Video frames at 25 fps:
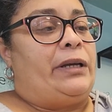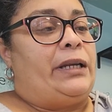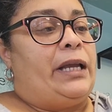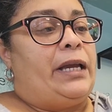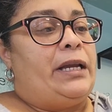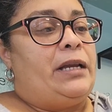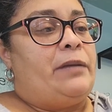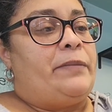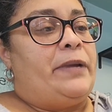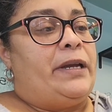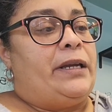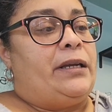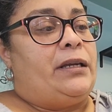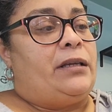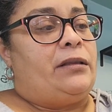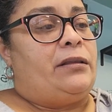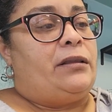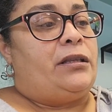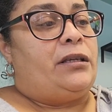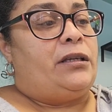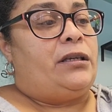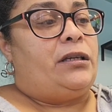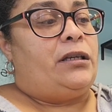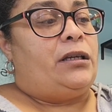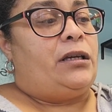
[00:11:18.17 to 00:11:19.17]
I like
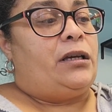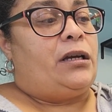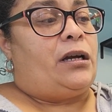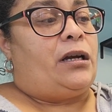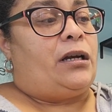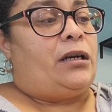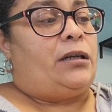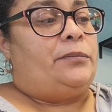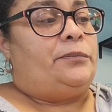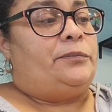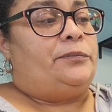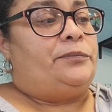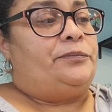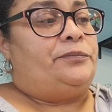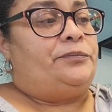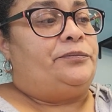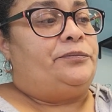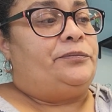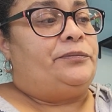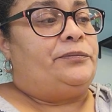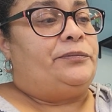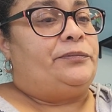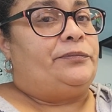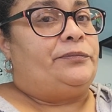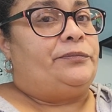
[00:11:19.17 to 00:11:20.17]
making the
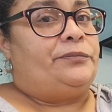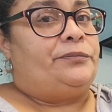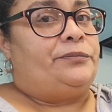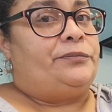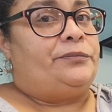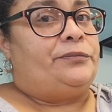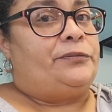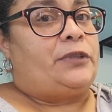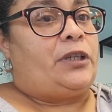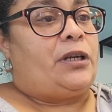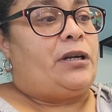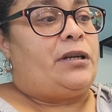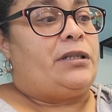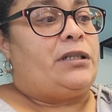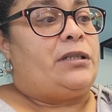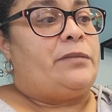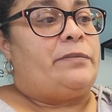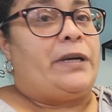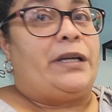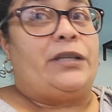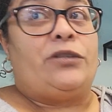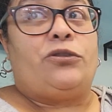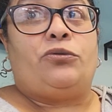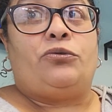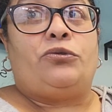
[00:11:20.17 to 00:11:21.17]

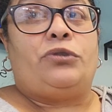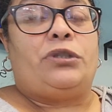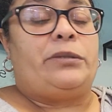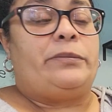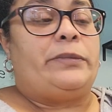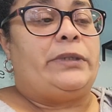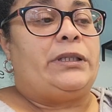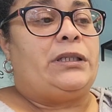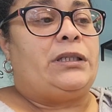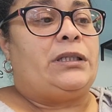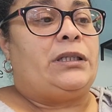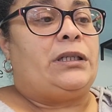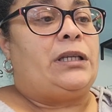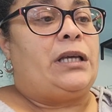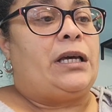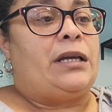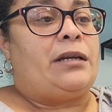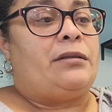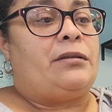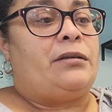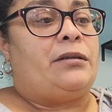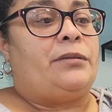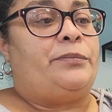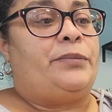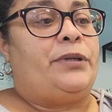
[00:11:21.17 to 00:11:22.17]
customized ornaments. A lot
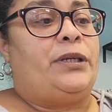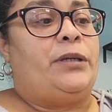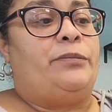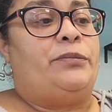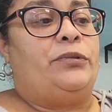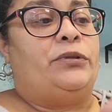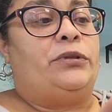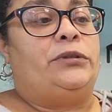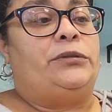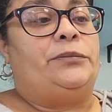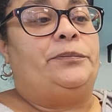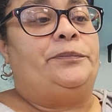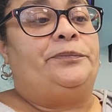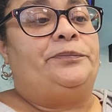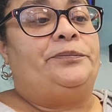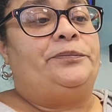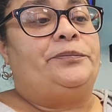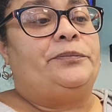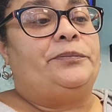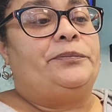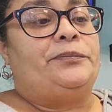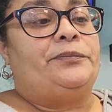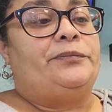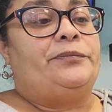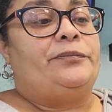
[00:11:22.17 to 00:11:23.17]
of the people
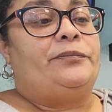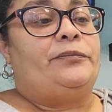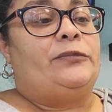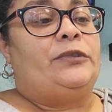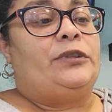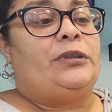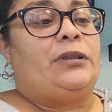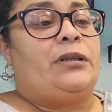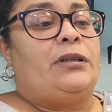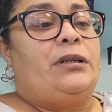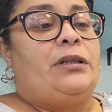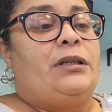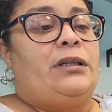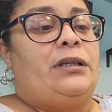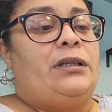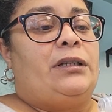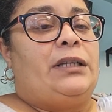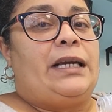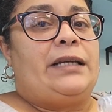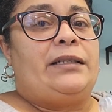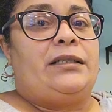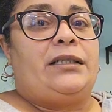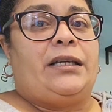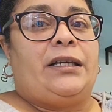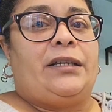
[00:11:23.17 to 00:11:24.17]

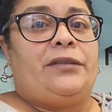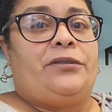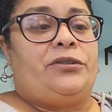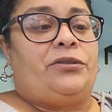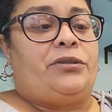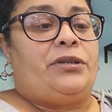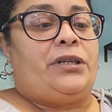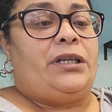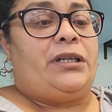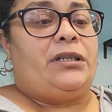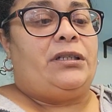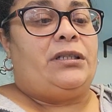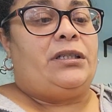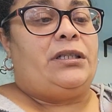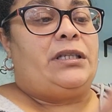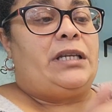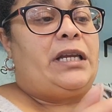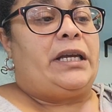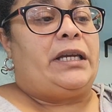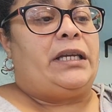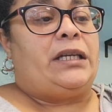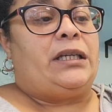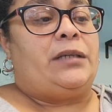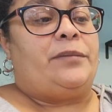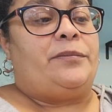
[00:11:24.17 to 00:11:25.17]
like to get their kids'
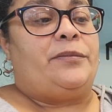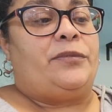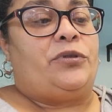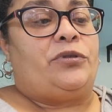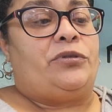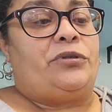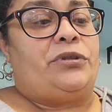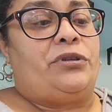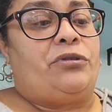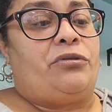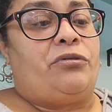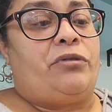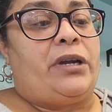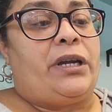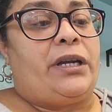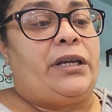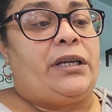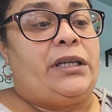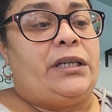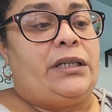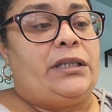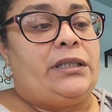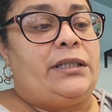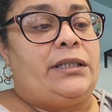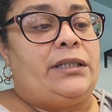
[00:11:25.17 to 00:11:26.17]
names or their
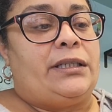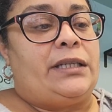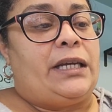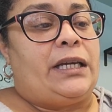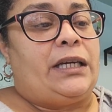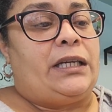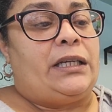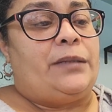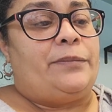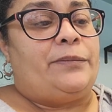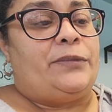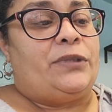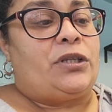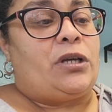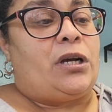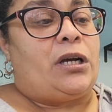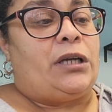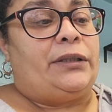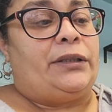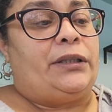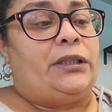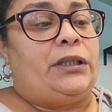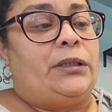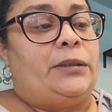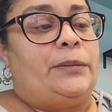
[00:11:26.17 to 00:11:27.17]
grandkids' names
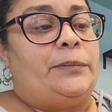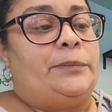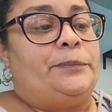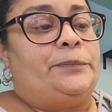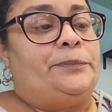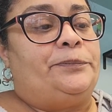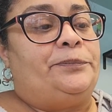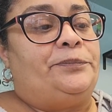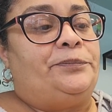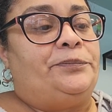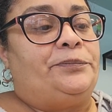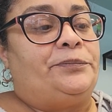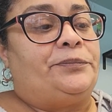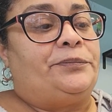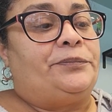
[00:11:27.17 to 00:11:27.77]
on them.